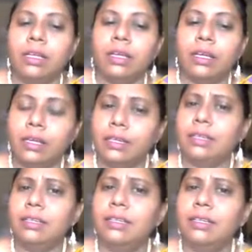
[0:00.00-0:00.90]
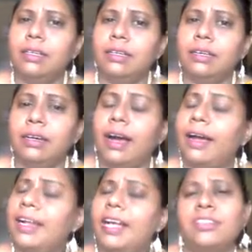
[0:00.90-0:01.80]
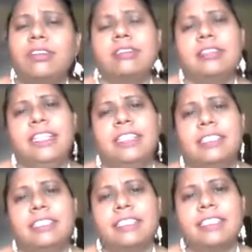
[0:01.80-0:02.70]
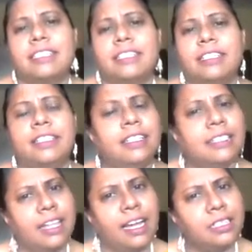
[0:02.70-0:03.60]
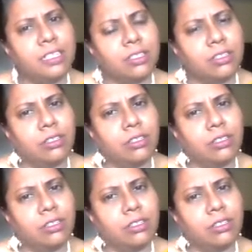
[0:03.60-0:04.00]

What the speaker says: Here, our nationalist leaders, they decided